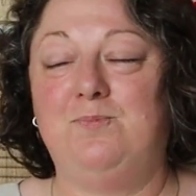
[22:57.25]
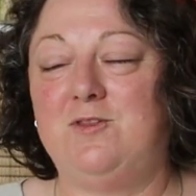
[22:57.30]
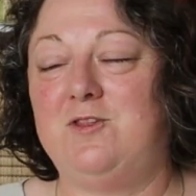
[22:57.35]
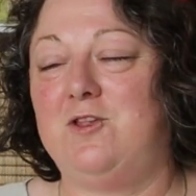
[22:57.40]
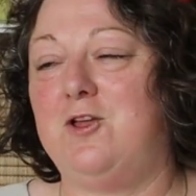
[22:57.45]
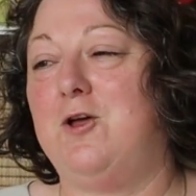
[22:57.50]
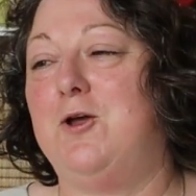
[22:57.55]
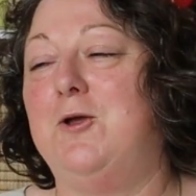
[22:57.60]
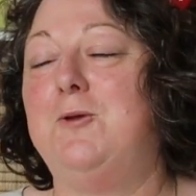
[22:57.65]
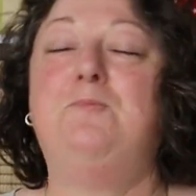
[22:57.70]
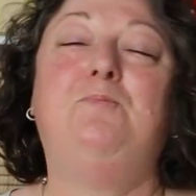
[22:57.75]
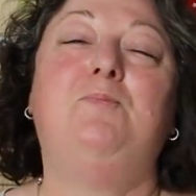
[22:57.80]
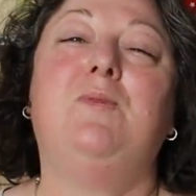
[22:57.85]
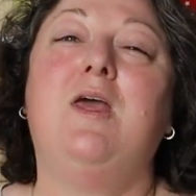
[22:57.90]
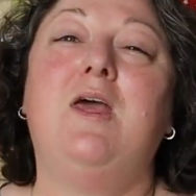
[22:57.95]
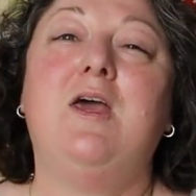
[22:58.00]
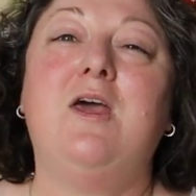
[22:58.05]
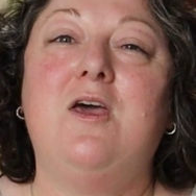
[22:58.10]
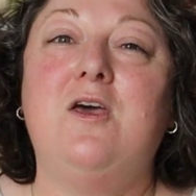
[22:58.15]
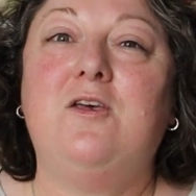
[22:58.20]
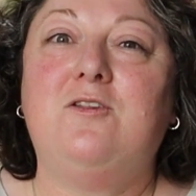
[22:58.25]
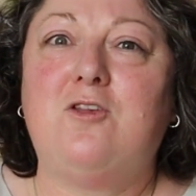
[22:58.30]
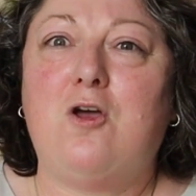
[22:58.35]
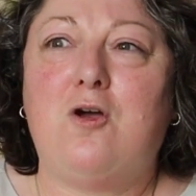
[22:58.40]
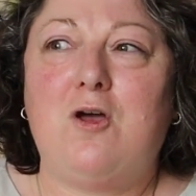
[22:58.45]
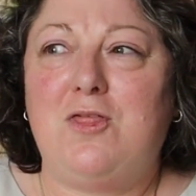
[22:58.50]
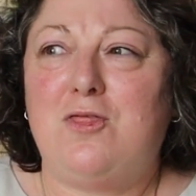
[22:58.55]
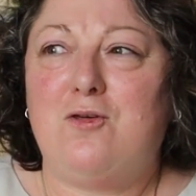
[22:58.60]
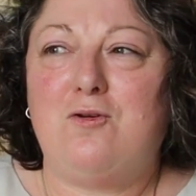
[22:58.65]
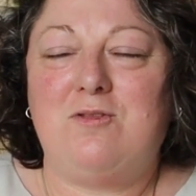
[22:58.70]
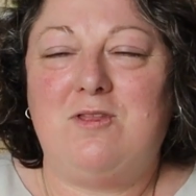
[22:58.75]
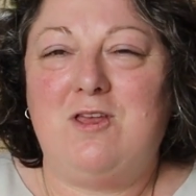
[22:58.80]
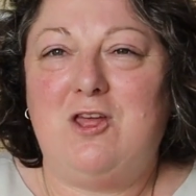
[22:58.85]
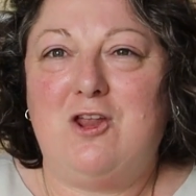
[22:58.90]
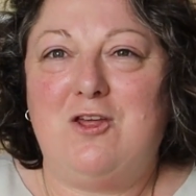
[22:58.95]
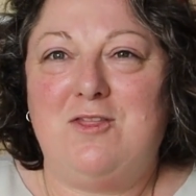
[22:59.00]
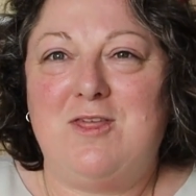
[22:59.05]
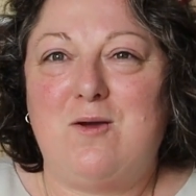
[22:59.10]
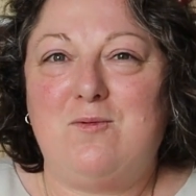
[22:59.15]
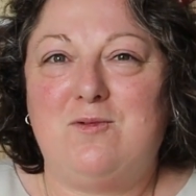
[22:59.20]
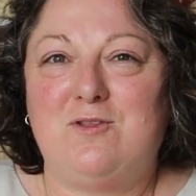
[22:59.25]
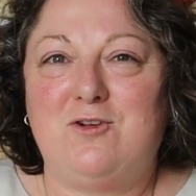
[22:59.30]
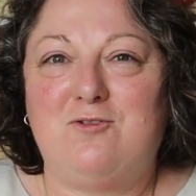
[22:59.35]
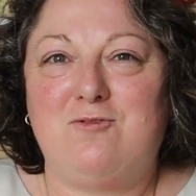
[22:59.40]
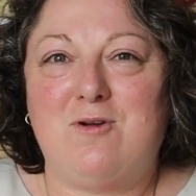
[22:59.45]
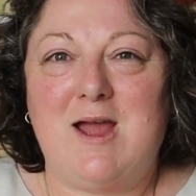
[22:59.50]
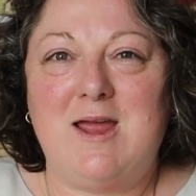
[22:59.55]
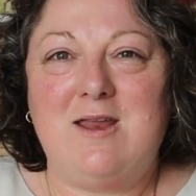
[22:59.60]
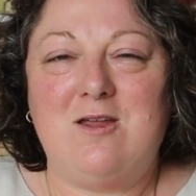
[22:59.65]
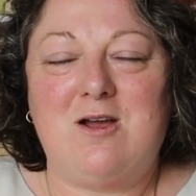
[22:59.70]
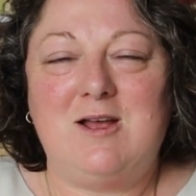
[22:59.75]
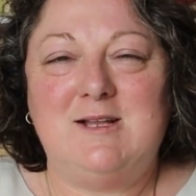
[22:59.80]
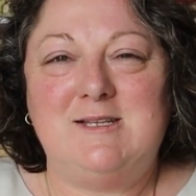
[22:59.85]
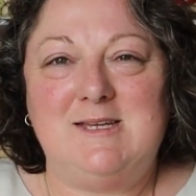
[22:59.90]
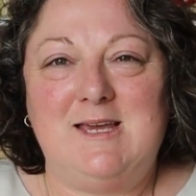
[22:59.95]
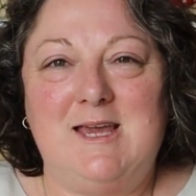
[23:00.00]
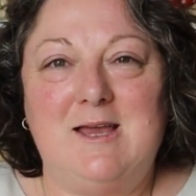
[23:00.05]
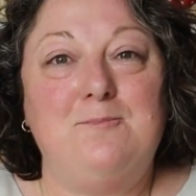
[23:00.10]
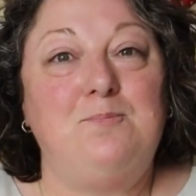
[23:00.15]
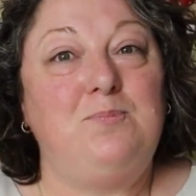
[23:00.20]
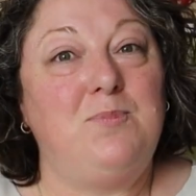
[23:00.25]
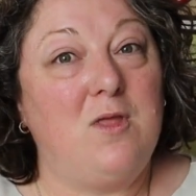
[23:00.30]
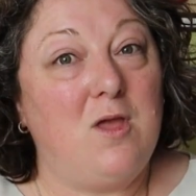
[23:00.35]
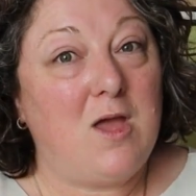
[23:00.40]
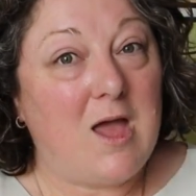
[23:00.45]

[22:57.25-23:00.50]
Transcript: So I thought, you know, that was a great idea.